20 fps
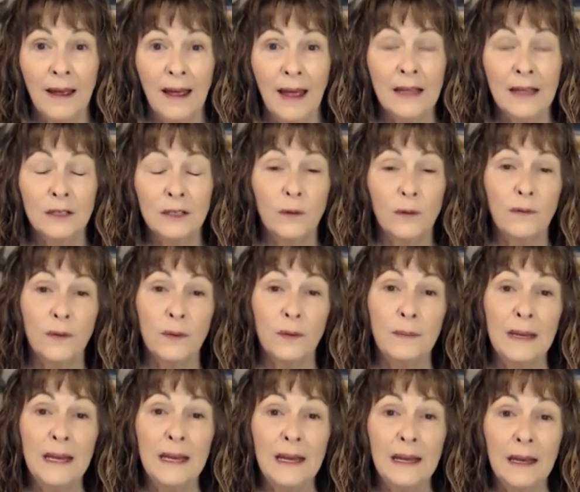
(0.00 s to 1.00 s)
And so for
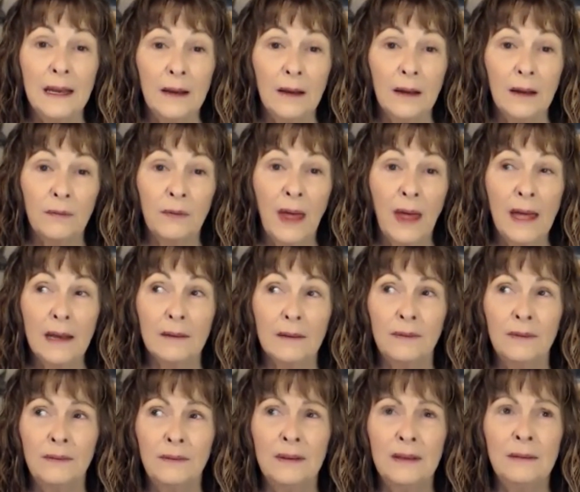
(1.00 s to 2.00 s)
me, that
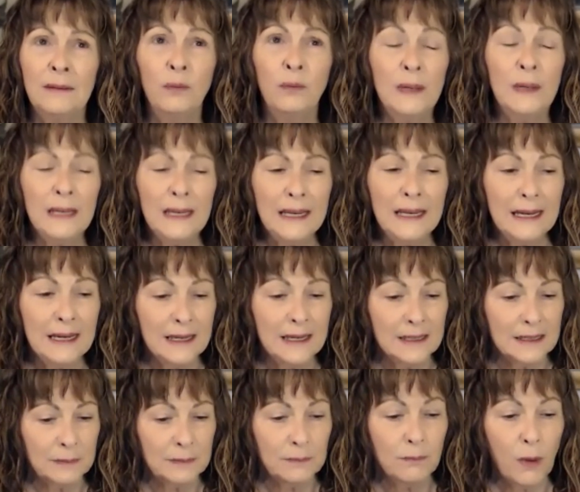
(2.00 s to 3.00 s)
really
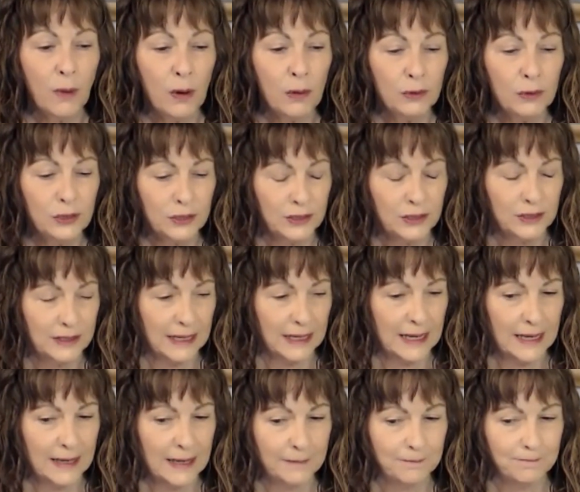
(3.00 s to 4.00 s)
is most
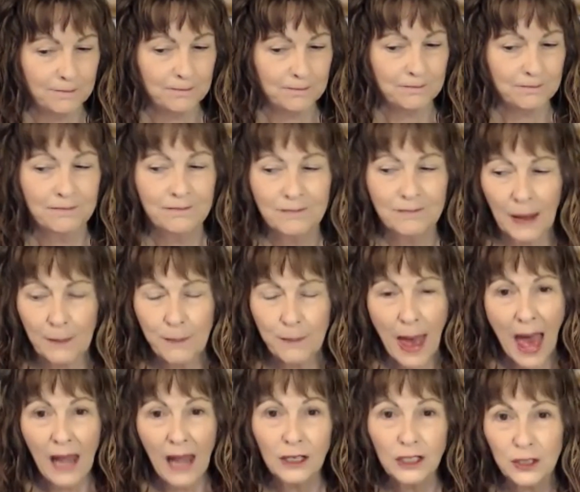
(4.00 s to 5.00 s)

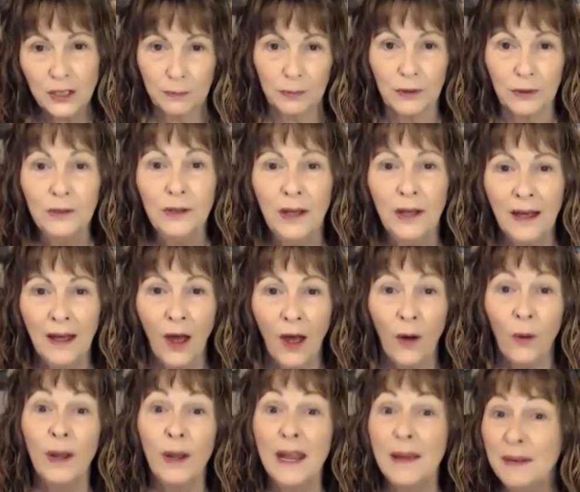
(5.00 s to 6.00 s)
palatable
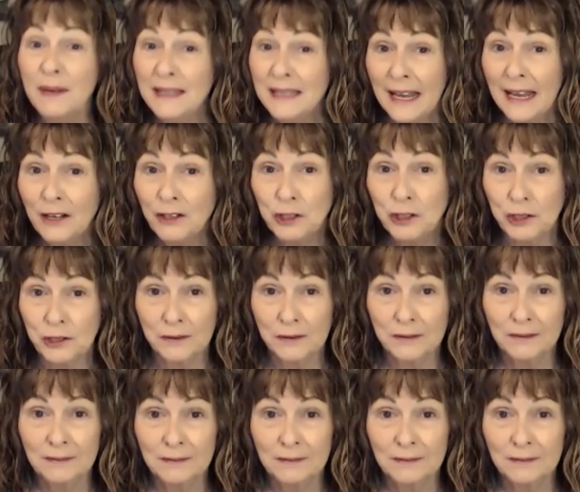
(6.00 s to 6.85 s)
when I'm in nature.